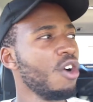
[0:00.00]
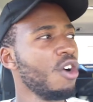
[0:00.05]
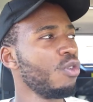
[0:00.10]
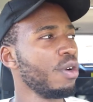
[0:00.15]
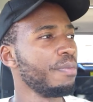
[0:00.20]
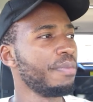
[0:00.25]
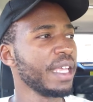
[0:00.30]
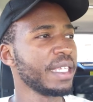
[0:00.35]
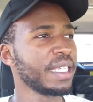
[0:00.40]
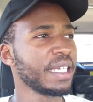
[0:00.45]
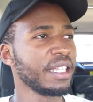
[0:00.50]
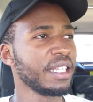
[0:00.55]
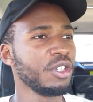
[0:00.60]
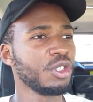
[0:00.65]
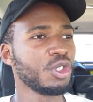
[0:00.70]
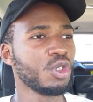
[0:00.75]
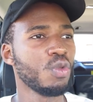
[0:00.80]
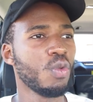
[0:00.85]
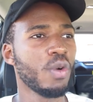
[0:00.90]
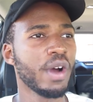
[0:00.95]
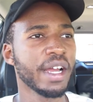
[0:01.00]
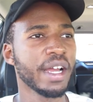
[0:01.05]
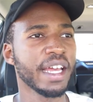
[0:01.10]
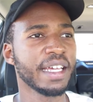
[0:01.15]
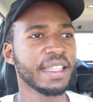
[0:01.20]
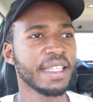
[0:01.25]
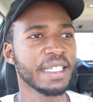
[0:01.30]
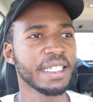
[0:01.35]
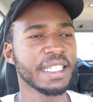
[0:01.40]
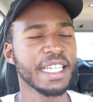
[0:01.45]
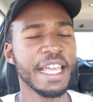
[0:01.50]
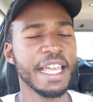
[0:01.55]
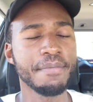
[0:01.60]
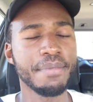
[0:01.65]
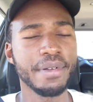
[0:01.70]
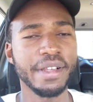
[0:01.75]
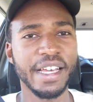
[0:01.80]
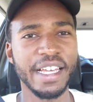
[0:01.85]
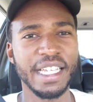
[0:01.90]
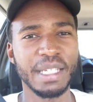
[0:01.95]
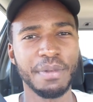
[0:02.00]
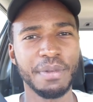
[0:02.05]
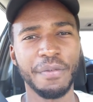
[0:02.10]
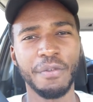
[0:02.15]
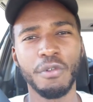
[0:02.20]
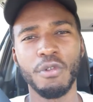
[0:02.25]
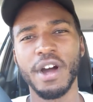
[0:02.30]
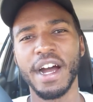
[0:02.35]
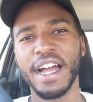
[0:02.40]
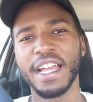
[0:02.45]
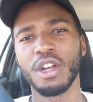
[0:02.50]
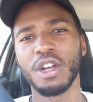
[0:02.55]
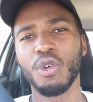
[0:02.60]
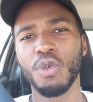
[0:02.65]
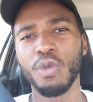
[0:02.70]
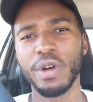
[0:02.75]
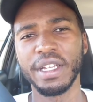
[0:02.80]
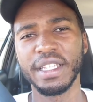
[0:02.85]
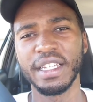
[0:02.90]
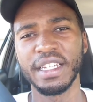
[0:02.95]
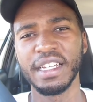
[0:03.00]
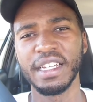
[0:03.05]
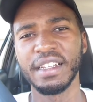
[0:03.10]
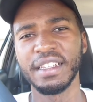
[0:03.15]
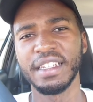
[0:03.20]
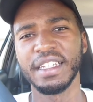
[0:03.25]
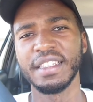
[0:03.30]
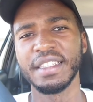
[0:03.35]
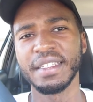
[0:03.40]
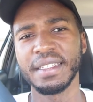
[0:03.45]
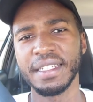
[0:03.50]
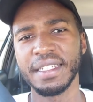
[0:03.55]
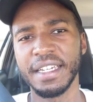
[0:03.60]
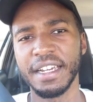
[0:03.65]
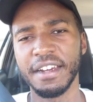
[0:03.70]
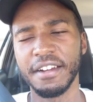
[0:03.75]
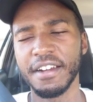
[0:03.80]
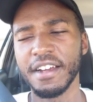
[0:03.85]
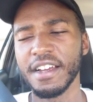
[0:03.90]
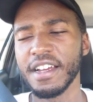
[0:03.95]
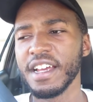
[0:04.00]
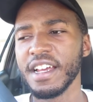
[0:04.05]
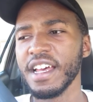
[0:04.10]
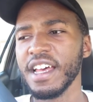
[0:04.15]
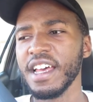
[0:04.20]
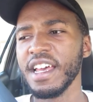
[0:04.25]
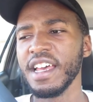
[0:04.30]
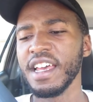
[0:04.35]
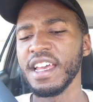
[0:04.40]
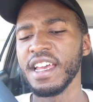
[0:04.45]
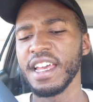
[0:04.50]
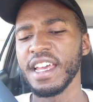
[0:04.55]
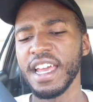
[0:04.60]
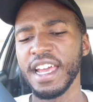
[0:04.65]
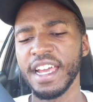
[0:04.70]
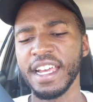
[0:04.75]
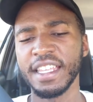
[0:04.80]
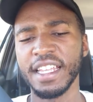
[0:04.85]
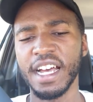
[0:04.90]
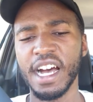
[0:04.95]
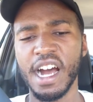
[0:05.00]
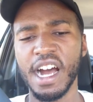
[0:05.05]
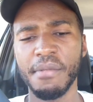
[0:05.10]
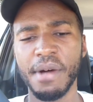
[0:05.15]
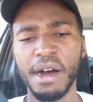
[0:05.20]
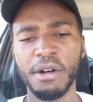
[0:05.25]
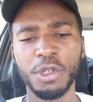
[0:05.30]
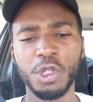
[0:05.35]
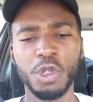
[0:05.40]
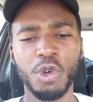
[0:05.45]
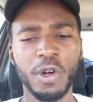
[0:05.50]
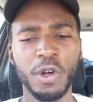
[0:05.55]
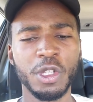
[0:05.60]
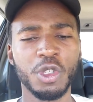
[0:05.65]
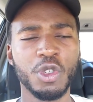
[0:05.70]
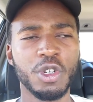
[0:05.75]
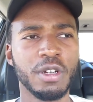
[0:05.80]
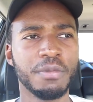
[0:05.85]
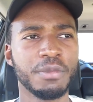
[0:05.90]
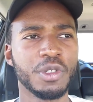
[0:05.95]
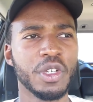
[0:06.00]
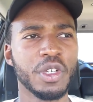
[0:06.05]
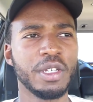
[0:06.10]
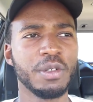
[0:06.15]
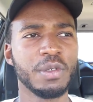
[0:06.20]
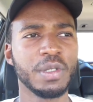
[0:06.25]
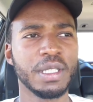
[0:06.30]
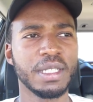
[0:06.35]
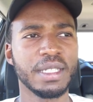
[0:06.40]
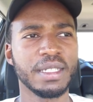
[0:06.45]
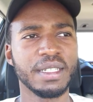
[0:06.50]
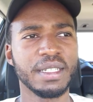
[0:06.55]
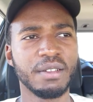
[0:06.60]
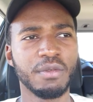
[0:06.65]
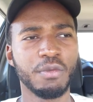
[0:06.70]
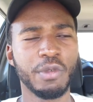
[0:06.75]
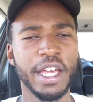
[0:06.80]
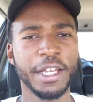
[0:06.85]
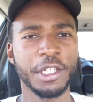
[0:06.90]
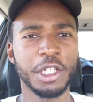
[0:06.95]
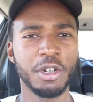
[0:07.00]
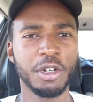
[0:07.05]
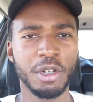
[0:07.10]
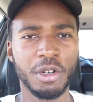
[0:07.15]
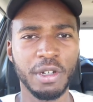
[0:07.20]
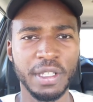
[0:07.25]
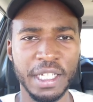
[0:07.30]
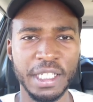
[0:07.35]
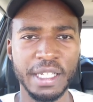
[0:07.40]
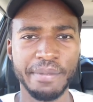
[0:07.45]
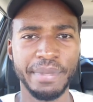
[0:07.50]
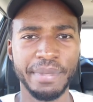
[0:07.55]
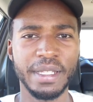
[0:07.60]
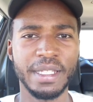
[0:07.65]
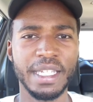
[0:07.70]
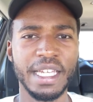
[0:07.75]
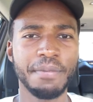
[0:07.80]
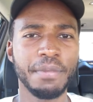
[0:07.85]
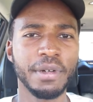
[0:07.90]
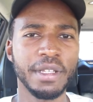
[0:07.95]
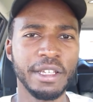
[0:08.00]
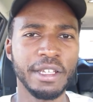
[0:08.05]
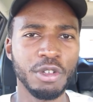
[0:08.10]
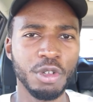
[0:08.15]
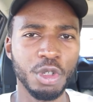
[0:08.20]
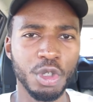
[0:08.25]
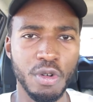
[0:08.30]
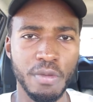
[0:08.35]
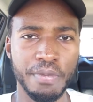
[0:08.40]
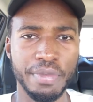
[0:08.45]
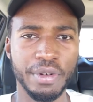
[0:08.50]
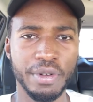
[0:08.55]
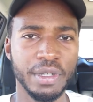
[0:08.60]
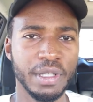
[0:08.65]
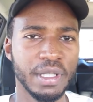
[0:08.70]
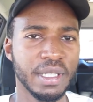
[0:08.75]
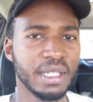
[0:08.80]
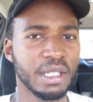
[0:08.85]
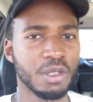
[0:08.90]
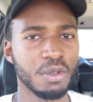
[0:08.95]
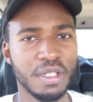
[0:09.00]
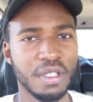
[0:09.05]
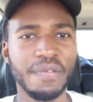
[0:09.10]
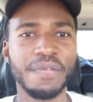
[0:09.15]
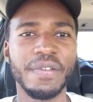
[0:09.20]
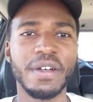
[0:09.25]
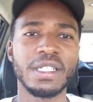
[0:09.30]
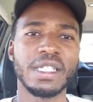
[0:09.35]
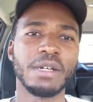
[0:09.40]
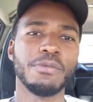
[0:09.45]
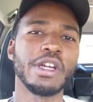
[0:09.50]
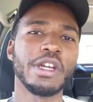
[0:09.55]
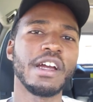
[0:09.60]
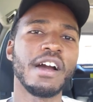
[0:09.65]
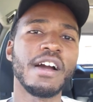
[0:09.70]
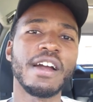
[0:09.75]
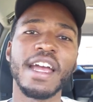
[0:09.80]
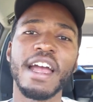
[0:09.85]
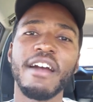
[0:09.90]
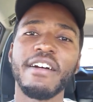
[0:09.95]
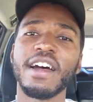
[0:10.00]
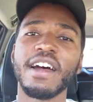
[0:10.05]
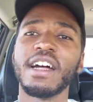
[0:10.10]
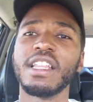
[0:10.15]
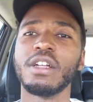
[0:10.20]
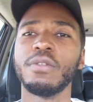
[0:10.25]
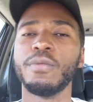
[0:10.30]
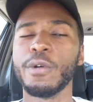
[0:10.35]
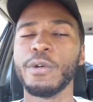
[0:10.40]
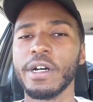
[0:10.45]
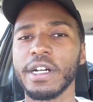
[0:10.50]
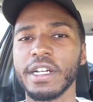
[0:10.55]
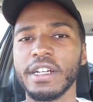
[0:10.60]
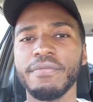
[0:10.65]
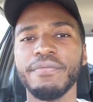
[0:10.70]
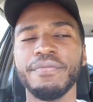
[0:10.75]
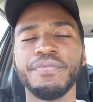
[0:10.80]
We basically used to work at the same place before I quit earlier this year. And I was talking to him, we actually got connected a bit deeper than usual because this was the first time we hung out of work.